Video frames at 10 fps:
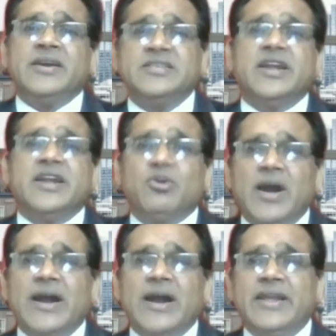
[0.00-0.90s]
is
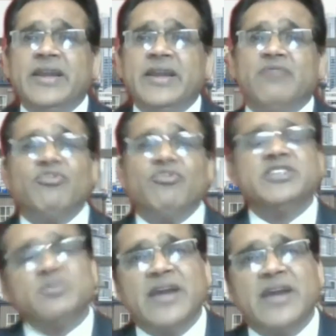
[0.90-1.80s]
required in
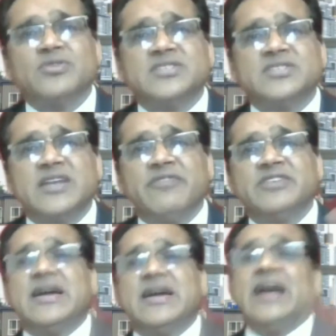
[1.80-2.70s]
which
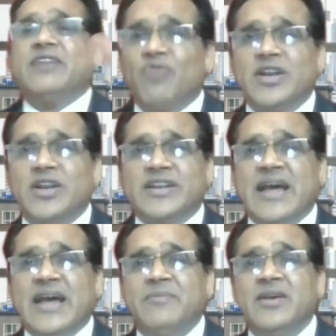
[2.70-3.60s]
microservice at what
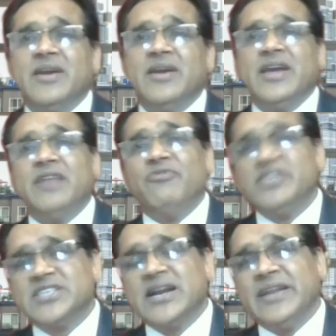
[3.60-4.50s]
time, in
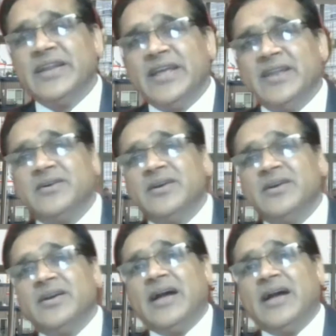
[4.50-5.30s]
which container,